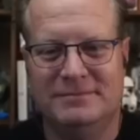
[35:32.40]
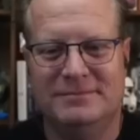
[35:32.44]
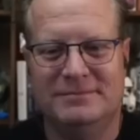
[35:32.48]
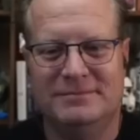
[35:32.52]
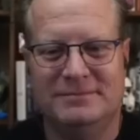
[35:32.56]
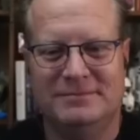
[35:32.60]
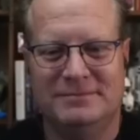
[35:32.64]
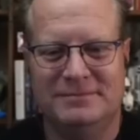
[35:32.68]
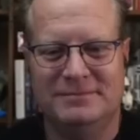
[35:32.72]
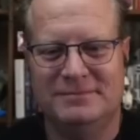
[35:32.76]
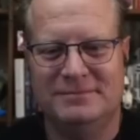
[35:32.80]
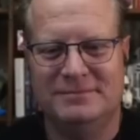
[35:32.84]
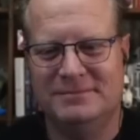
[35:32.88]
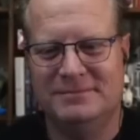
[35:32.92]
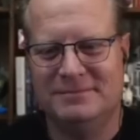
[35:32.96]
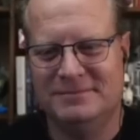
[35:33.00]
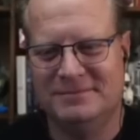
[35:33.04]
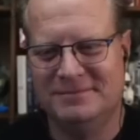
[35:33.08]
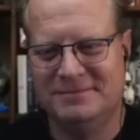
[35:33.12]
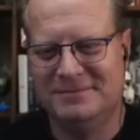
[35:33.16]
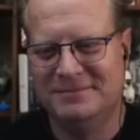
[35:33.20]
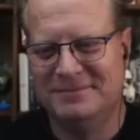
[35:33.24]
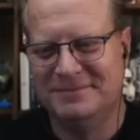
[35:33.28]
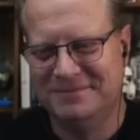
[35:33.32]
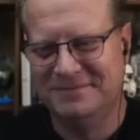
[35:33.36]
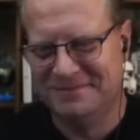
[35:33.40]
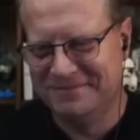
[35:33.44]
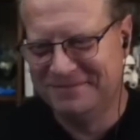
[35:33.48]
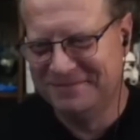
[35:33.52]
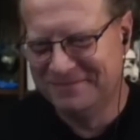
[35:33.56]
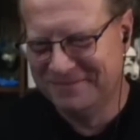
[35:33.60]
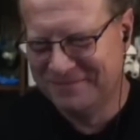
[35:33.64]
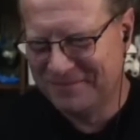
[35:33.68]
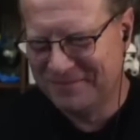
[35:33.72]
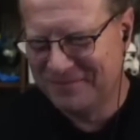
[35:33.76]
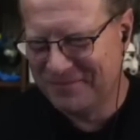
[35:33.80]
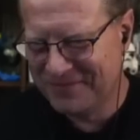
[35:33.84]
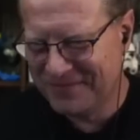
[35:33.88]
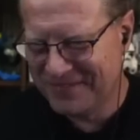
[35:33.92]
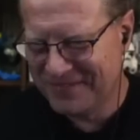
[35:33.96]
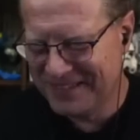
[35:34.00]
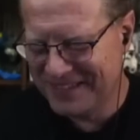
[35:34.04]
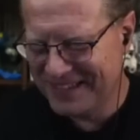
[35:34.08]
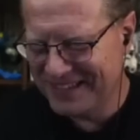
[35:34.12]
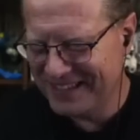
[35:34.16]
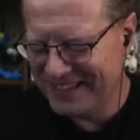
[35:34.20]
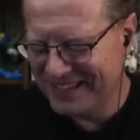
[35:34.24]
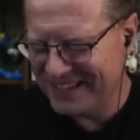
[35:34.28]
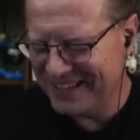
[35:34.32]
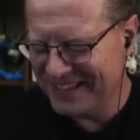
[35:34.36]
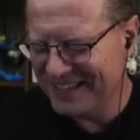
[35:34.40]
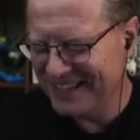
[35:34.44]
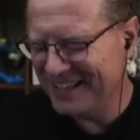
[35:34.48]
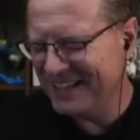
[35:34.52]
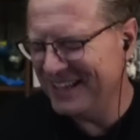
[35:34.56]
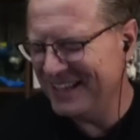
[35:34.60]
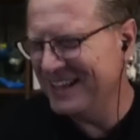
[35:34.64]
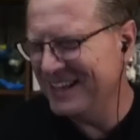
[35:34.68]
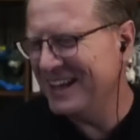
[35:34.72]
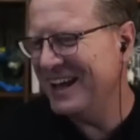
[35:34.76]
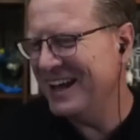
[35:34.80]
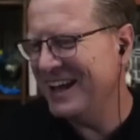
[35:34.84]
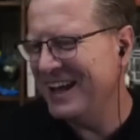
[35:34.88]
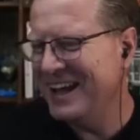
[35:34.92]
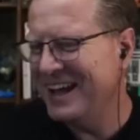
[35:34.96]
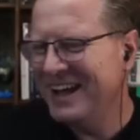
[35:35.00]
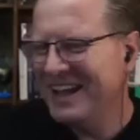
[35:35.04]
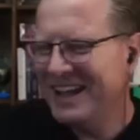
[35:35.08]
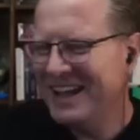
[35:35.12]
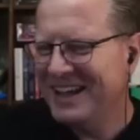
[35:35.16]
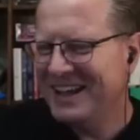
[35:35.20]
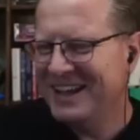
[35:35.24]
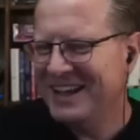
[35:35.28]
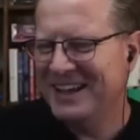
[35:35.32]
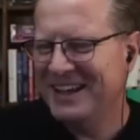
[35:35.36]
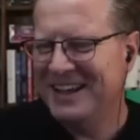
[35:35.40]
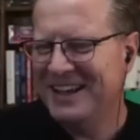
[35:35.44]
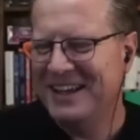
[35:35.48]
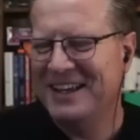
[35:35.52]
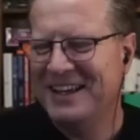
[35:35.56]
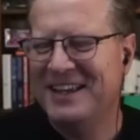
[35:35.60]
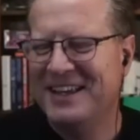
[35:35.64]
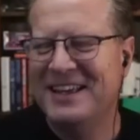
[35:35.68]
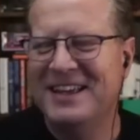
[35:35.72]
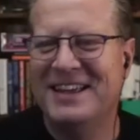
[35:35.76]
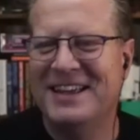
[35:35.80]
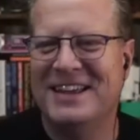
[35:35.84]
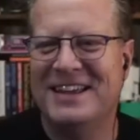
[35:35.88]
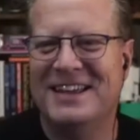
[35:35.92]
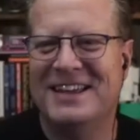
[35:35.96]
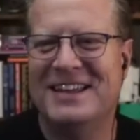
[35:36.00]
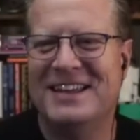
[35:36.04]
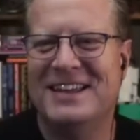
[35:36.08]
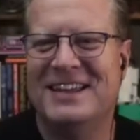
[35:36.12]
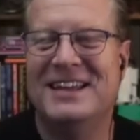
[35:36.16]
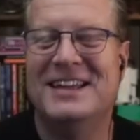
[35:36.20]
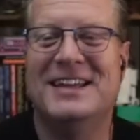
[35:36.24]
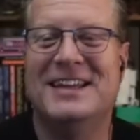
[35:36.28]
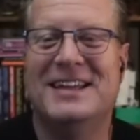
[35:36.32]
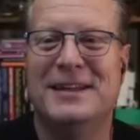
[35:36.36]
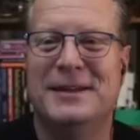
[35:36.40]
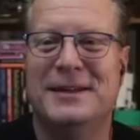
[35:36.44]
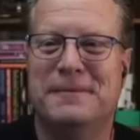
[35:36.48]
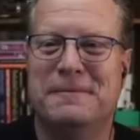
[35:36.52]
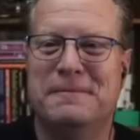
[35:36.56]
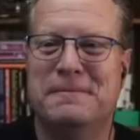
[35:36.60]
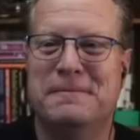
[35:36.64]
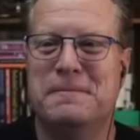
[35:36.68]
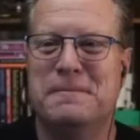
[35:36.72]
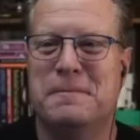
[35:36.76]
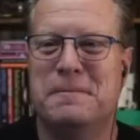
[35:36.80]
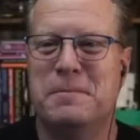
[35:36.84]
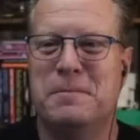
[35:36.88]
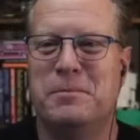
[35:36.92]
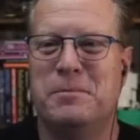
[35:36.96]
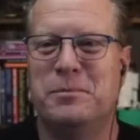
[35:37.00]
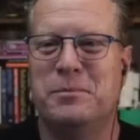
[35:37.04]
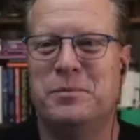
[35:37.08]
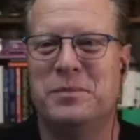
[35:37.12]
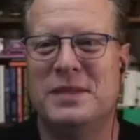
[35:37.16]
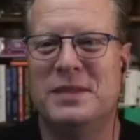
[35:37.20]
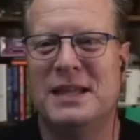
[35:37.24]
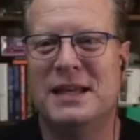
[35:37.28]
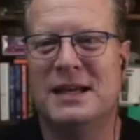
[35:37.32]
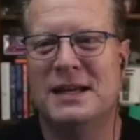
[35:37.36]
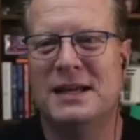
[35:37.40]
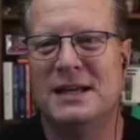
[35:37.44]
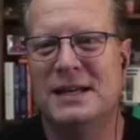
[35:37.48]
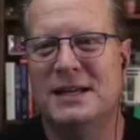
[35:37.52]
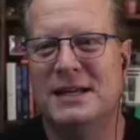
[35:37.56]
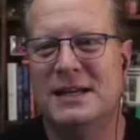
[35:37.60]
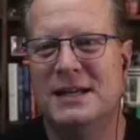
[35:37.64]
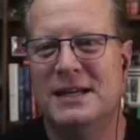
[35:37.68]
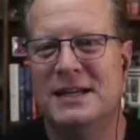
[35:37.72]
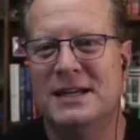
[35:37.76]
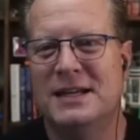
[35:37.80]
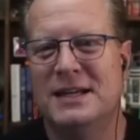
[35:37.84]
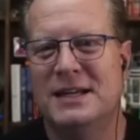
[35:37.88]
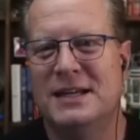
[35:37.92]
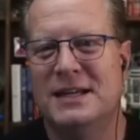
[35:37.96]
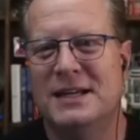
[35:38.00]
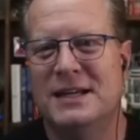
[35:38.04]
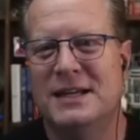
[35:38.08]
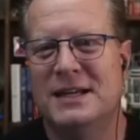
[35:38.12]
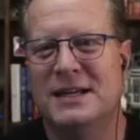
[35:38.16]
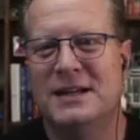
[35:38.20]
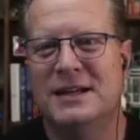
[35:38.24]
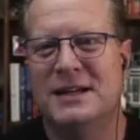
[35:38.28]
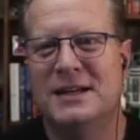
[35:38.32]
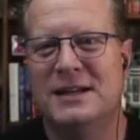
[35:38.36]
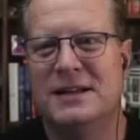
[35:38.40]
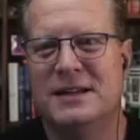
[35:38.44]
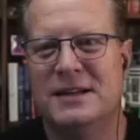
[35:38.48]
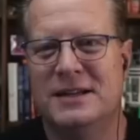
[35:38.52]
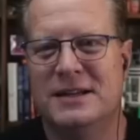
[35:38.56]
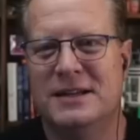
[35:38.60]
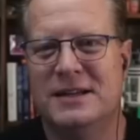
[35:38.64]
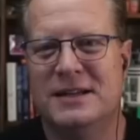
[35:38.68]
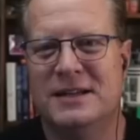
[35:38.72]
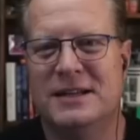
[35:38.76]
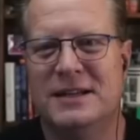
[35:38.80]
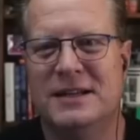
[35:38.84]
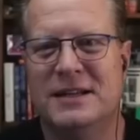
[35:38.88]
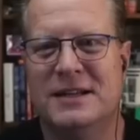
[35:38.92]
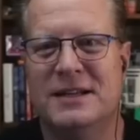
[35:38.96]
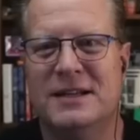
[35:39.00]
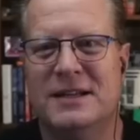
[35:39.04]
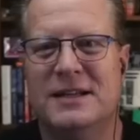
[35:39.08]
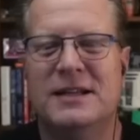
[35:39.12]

[no speech]